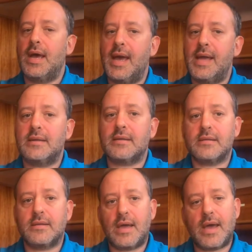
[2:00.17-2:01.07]
and
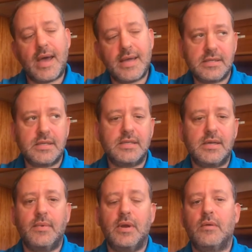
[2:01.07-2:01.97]
as is
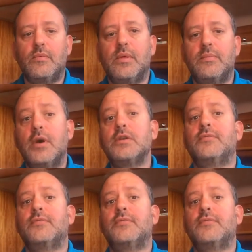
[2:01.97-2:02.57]
similar with most